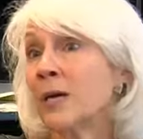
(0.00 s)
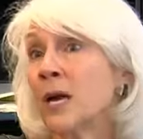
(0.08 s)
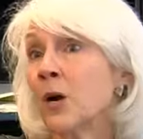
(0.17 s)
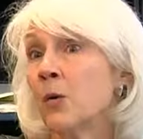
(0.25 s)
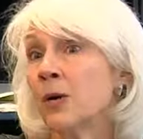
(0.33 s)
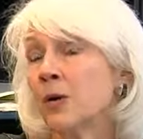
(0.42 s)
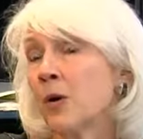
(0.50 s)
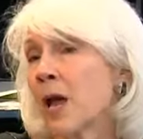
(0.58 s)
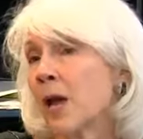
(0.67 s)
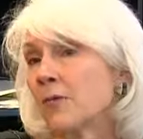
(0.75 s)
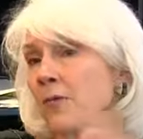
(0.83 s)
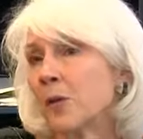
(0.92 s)
Right now, we don't
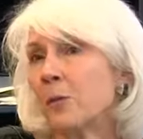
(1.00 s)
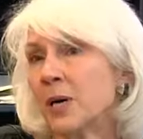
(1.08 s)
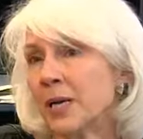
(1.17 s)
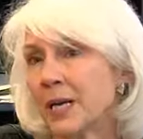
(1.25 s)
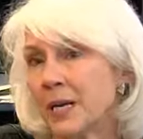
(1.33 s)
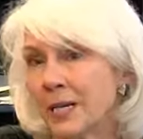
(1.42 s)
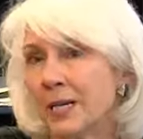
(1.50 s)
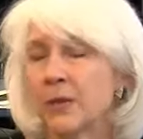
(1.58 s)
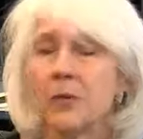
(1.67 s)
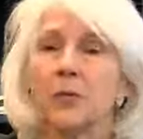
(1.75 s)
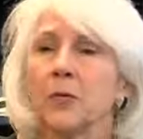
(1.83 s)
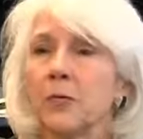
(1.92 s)
have the money
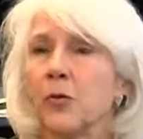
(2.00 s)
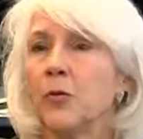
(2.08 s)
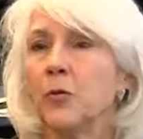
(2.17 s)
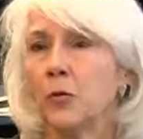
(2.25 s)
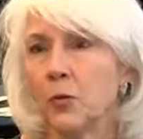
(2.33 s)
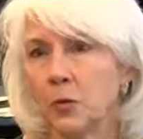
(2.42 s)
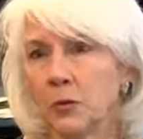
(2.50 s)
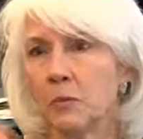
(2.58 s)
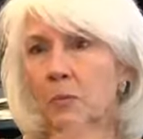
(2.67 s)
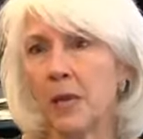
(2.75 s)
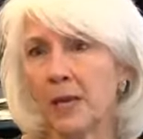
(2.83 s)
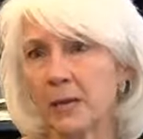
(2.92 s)
to
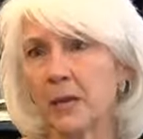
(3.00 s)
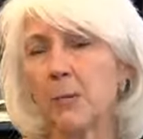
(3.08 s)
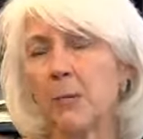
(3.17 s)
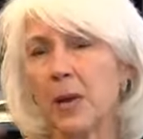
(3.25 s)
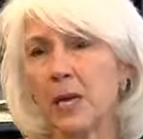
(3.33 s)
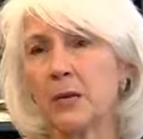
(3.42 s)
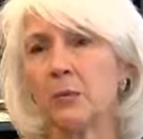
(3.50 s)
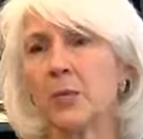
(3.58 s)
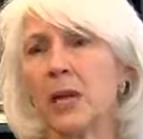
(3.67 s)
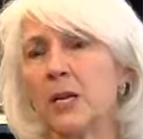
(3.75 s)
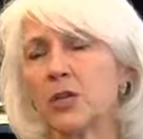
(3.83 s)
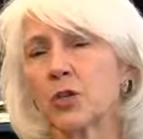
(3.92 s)
make the
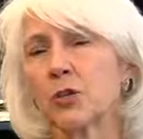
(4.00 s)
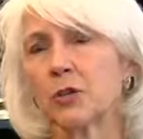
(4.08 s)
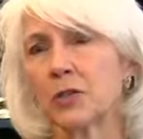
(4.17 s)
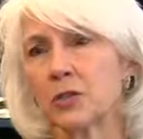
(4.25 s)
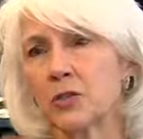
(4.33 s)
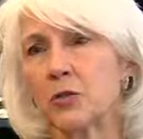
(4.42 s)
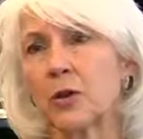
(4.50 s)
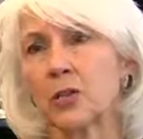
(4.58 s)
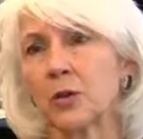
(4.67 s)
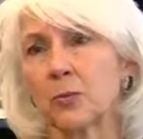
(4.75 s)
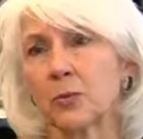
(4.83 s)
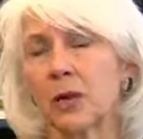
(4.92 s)
major
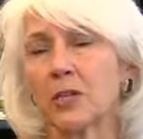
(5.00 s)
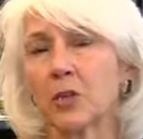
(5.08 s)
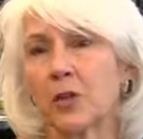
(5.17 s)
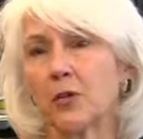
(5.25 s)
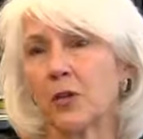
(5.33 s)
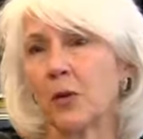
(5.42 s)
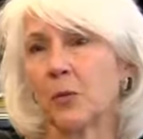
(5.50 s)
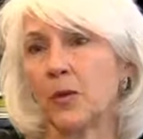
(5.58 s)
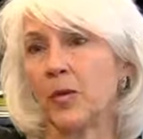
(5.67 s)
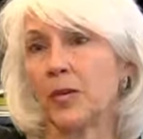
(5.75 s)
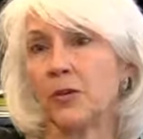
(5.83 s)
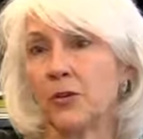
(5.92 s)
construction projects that
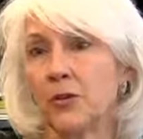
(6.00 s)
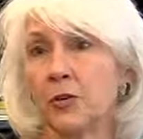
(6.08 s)
we need